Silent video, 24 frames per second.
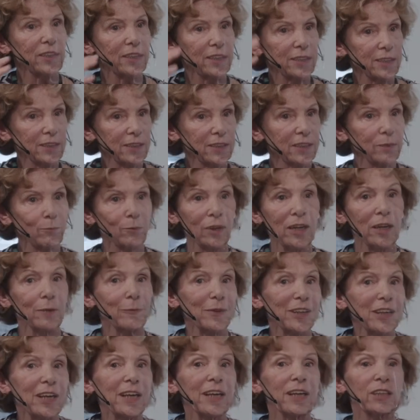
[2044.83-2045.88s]
and the Sublime,
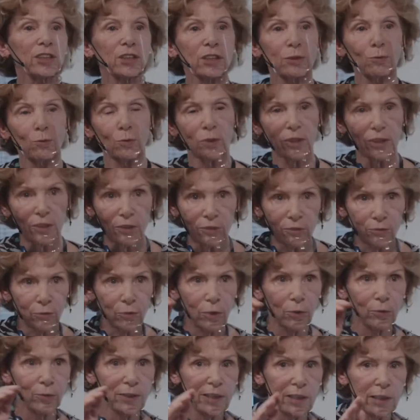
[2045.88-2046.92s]
and I actually want to
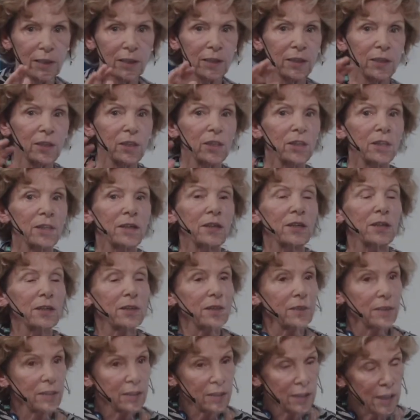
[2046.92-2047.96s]
throw in
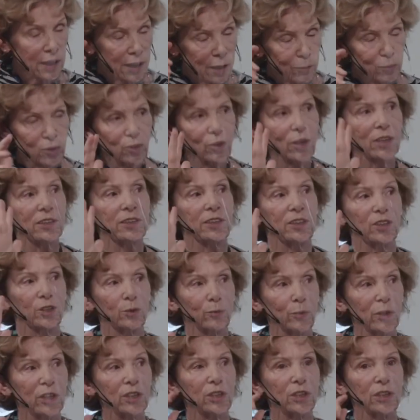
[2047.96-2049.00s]
abstract
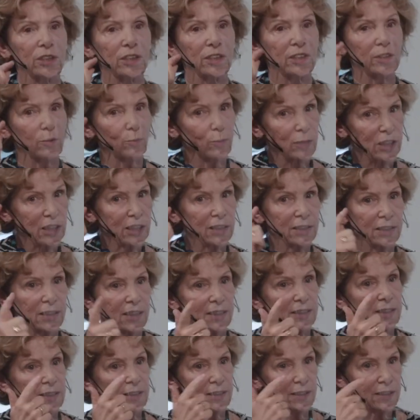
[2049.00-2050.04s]
expressionism, because I
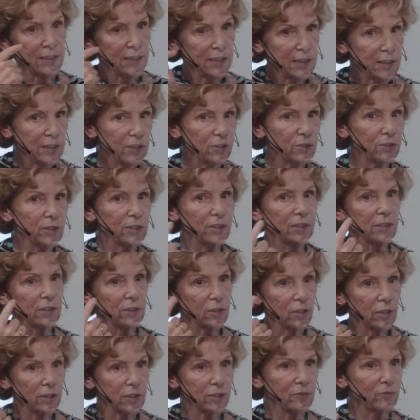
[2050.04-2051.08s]
see there's a
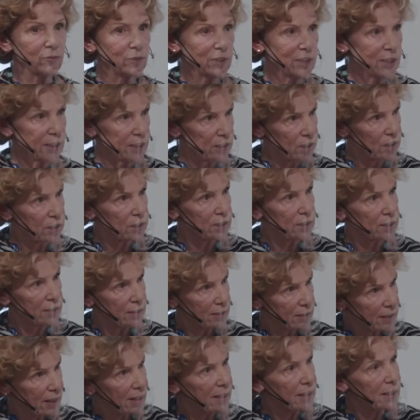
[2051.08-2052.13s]
lot of relation to
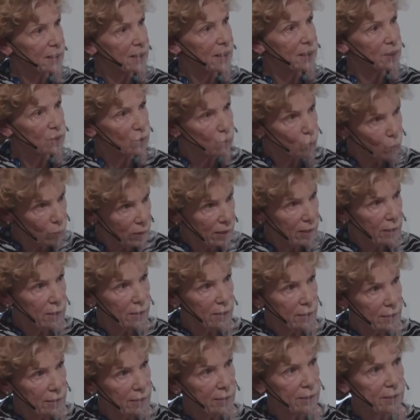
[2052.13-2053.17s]
that as
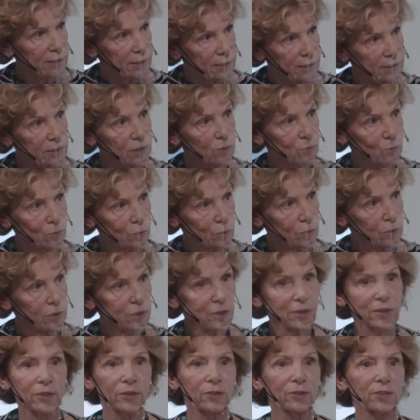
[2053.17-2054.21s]
well in this
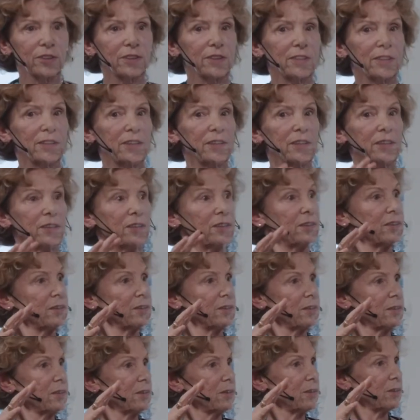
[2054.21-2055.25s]
work. There's the
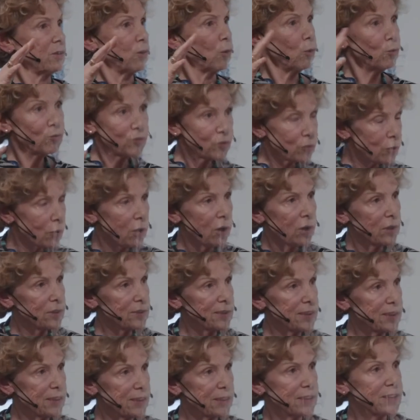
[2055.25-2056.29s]

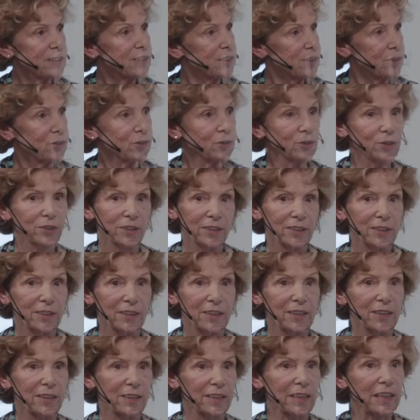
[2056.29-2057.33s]
overallness, there's
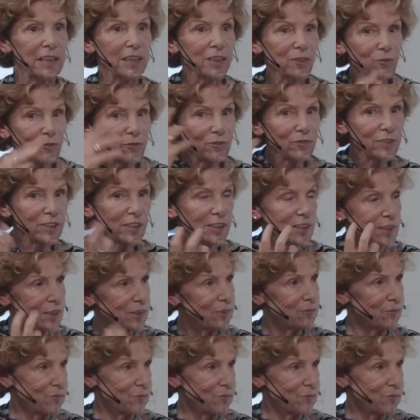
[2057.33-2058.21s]
the infinite